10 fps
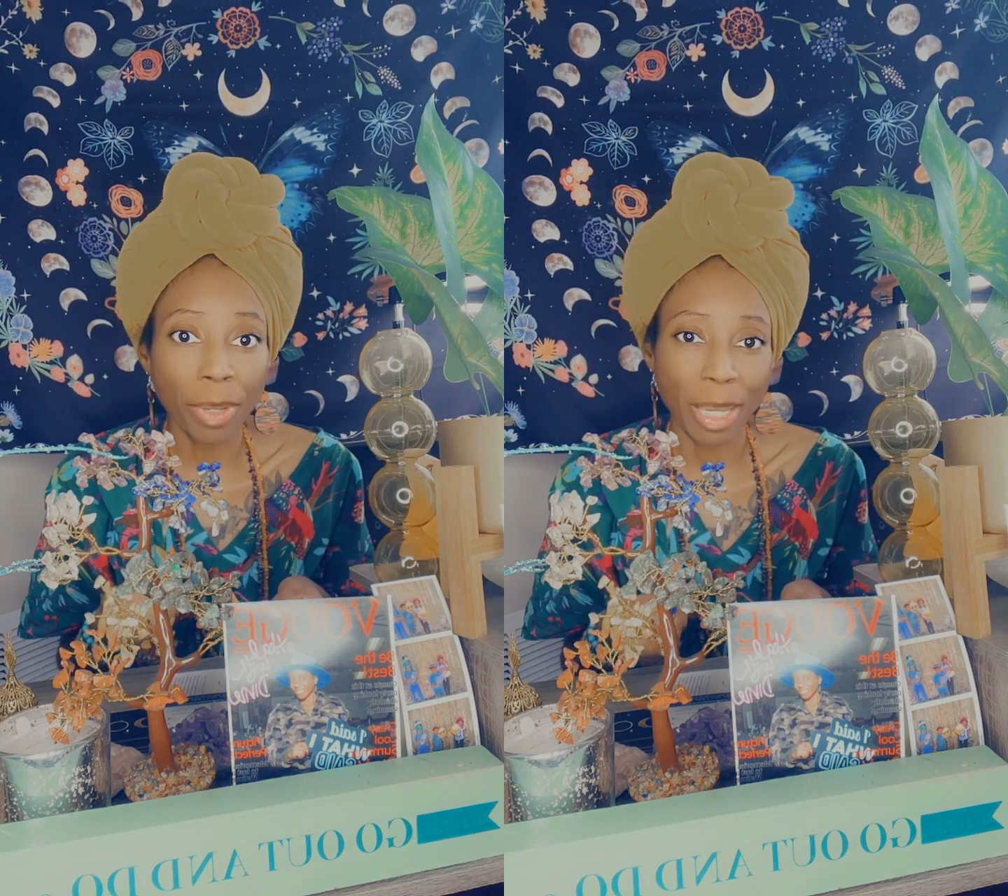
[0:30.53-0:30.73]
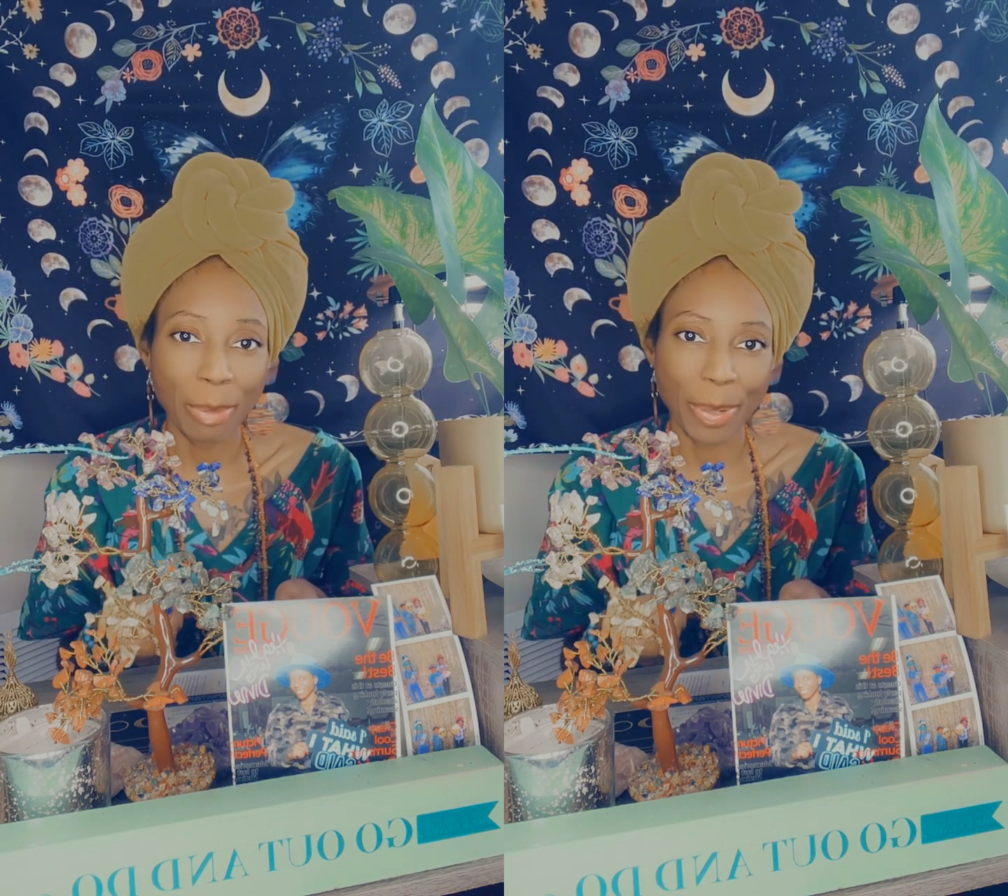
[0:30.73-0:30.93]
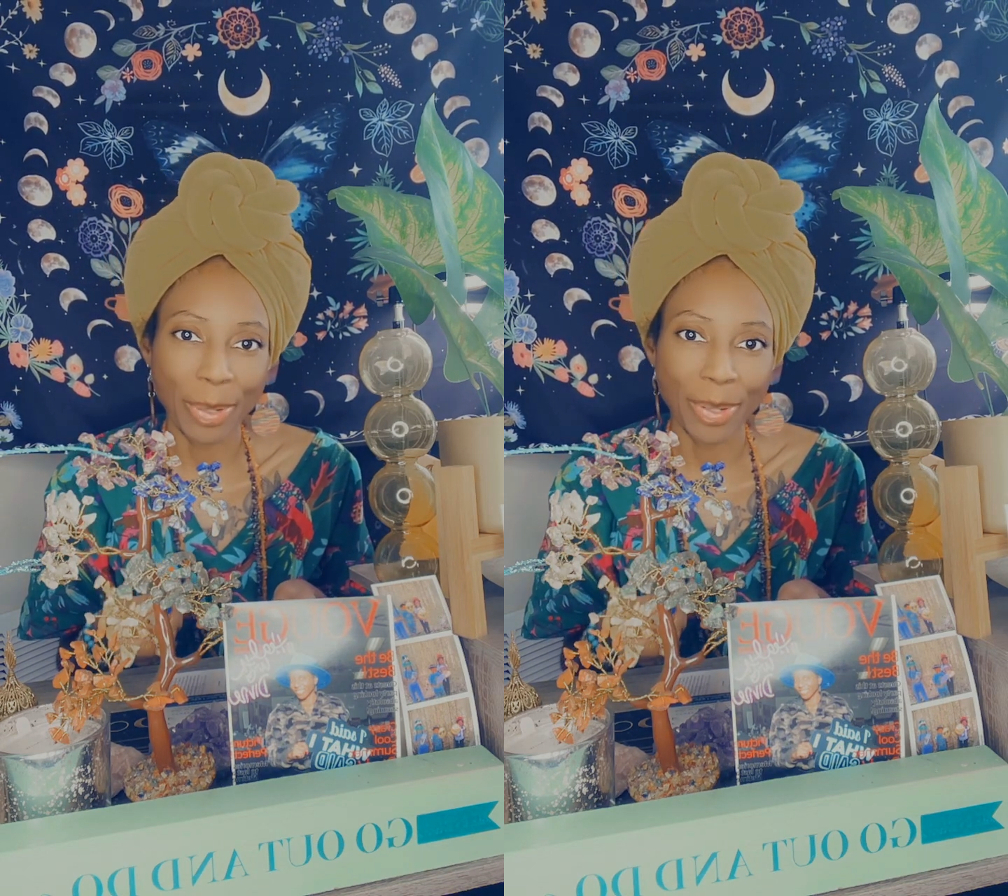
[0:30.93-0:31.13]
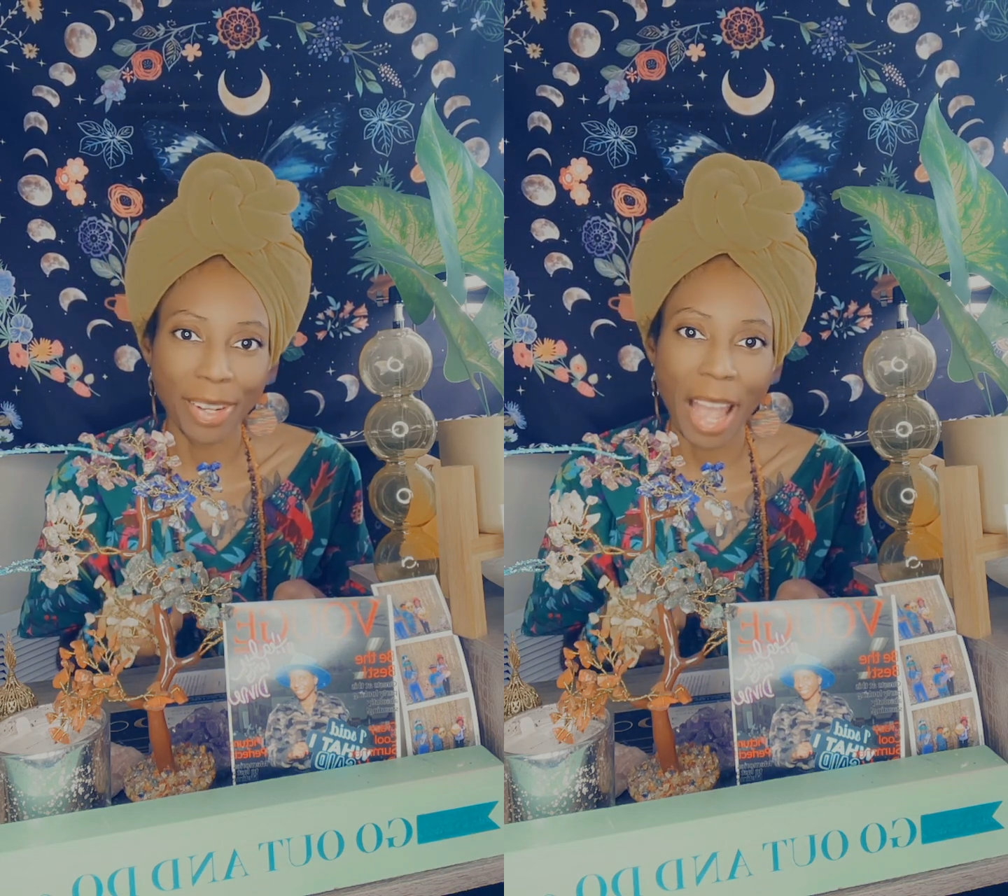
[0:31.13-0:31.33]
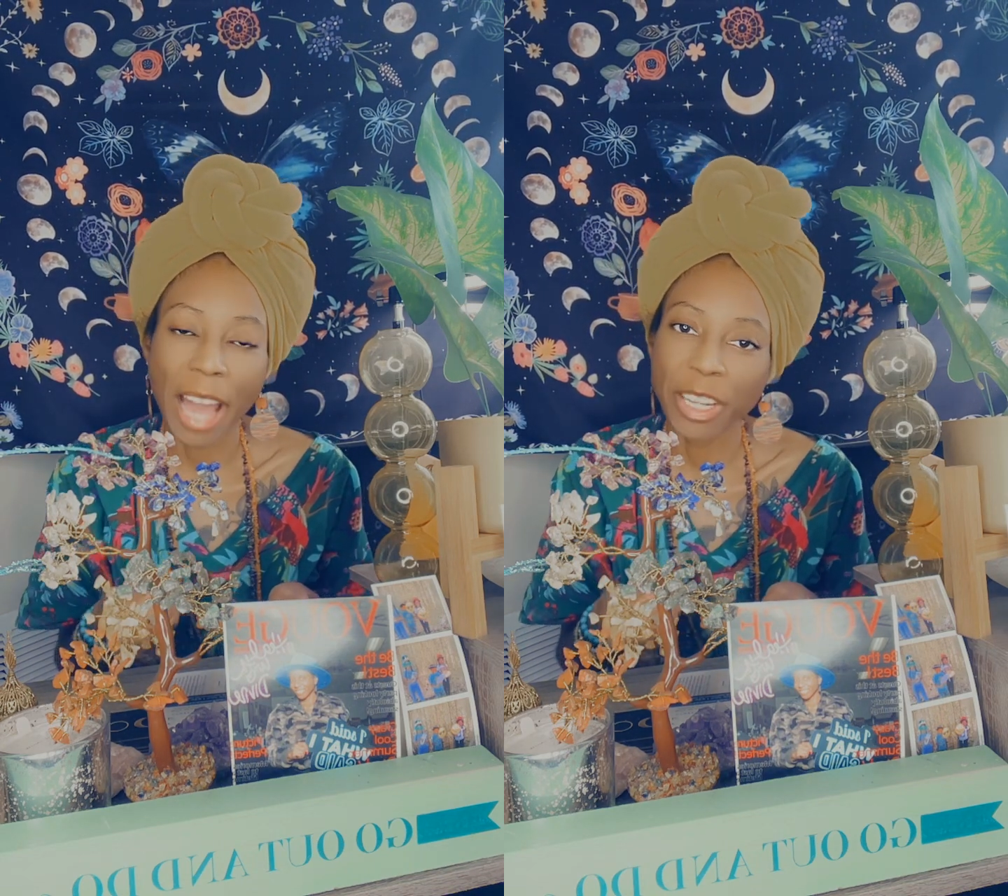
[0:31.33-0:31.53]
people
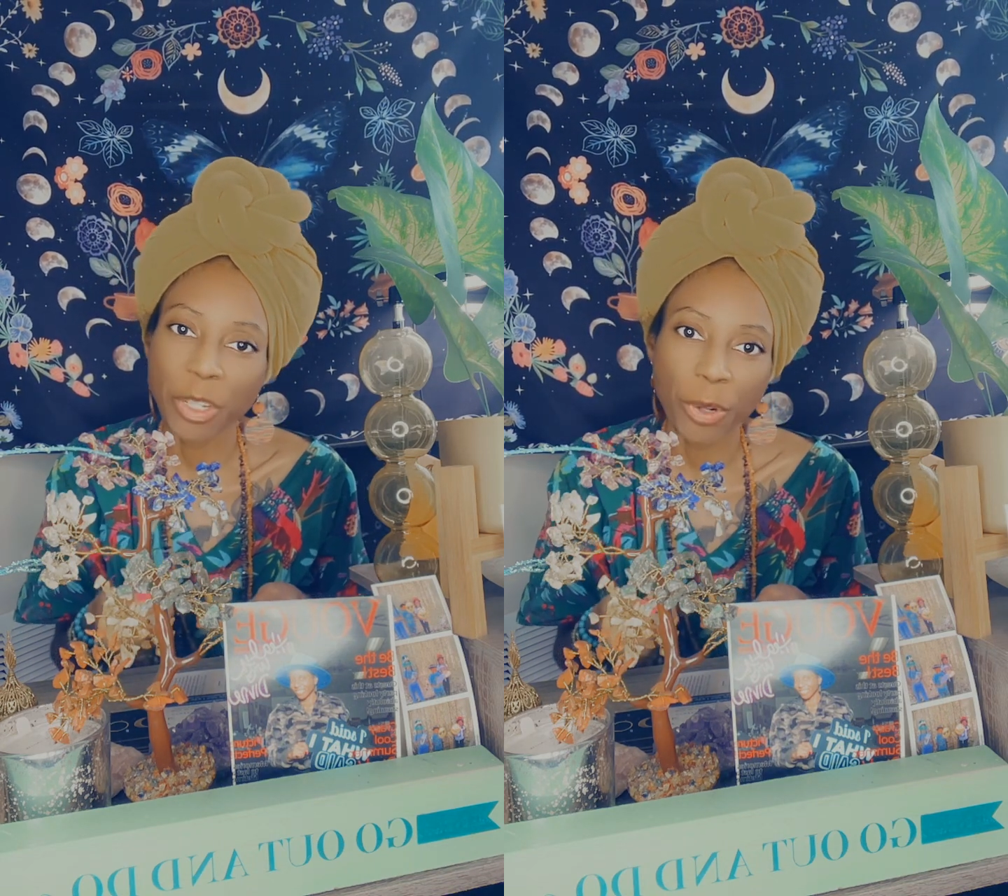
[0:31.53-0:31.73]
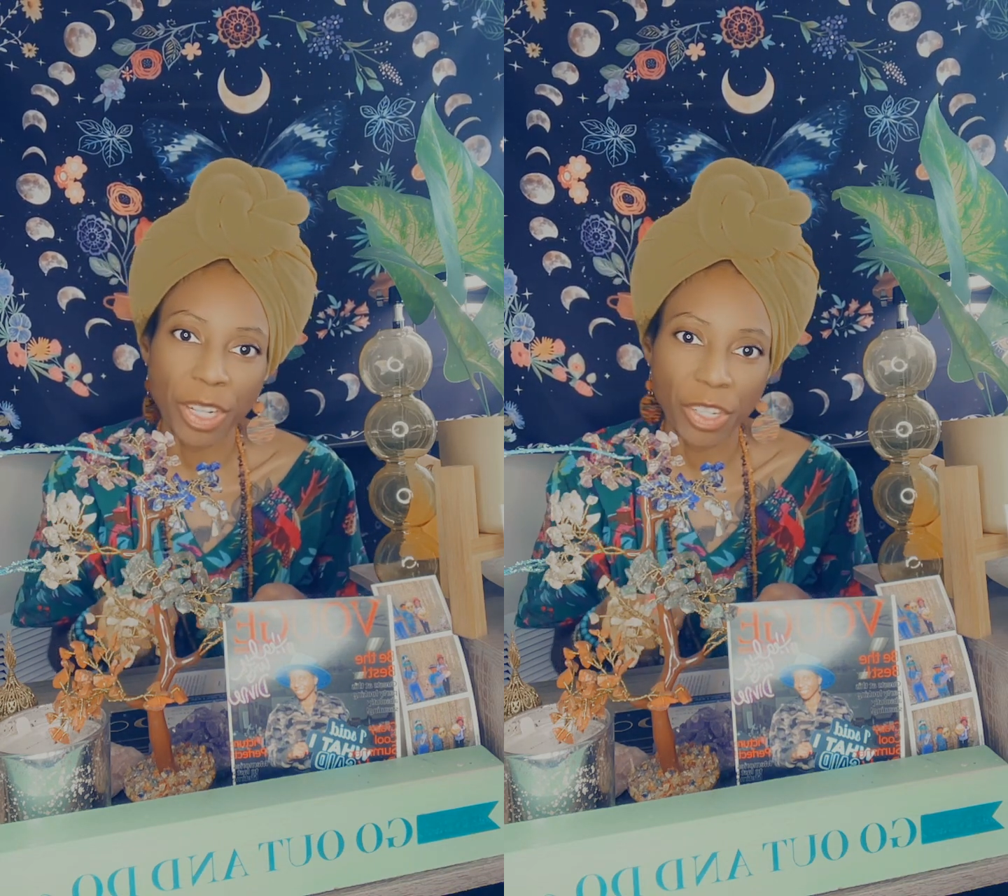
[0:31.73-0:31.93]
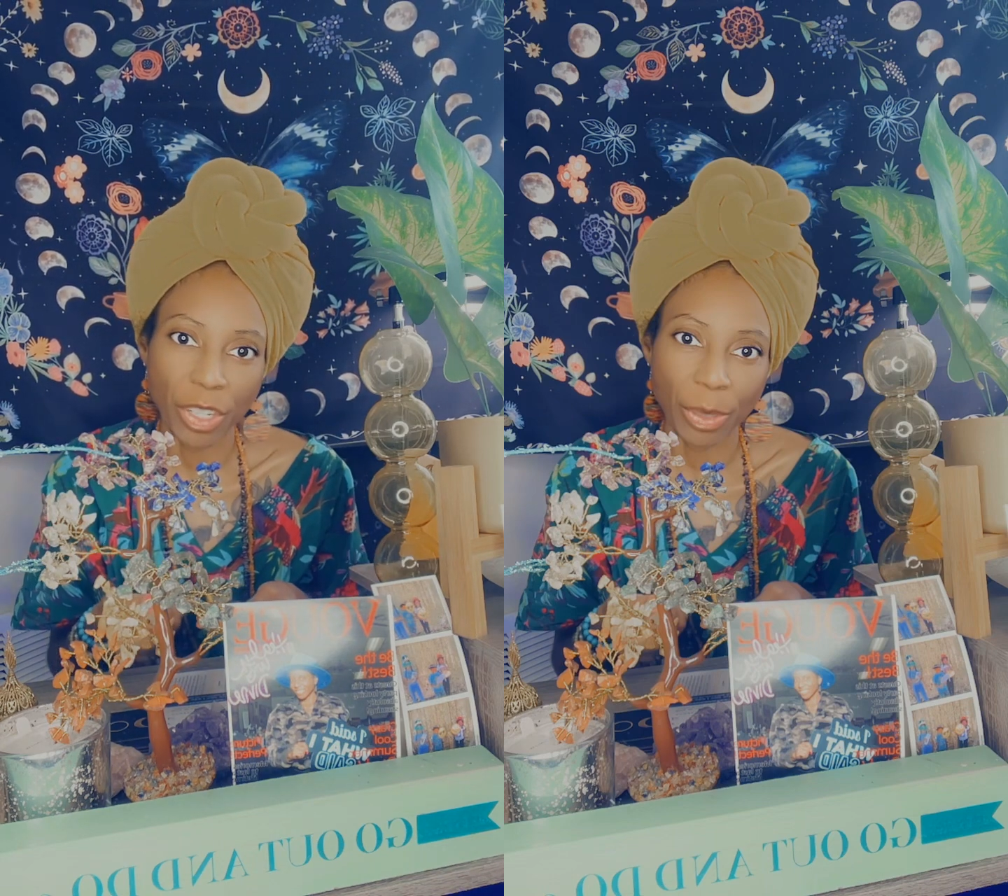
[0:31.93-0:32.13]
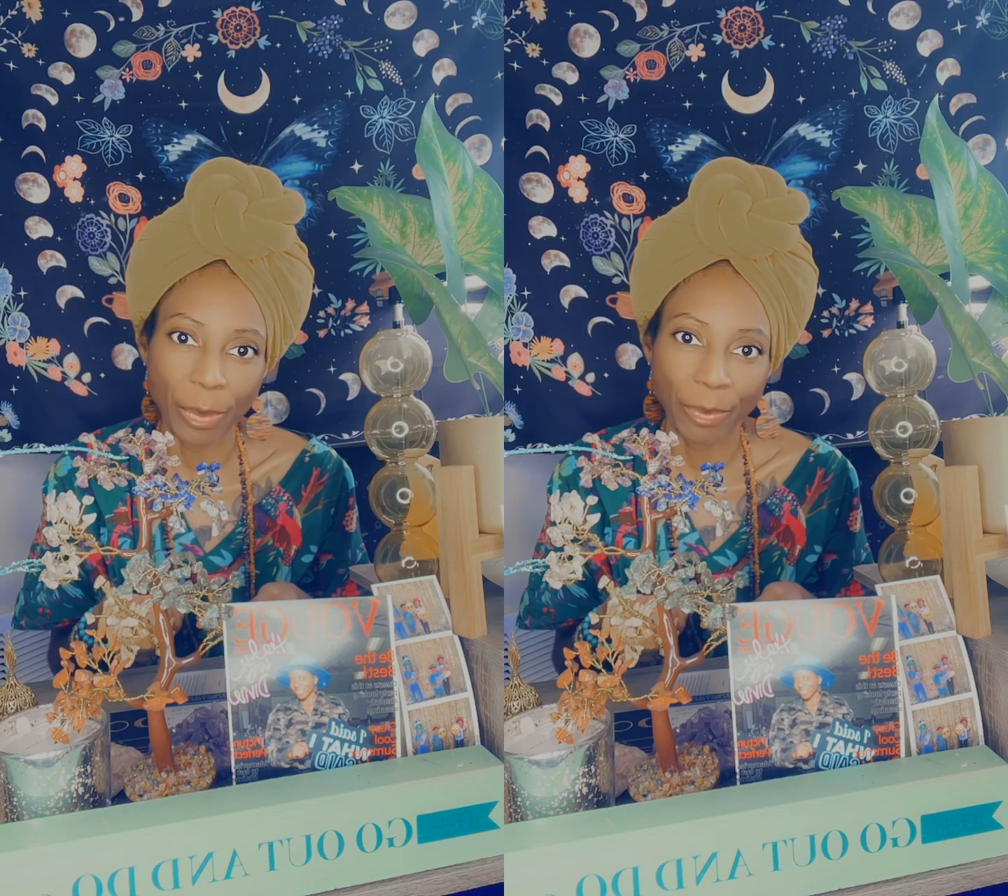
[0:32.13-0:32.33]
how to treat you.